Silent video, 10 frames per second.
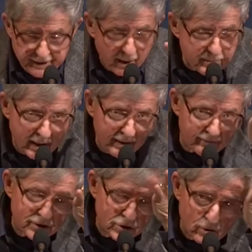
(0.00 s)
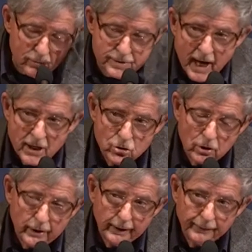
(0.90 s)
I'm not even sure it was
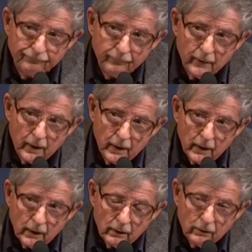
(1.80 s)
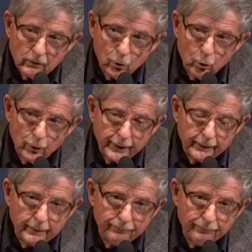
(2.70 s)
actually coined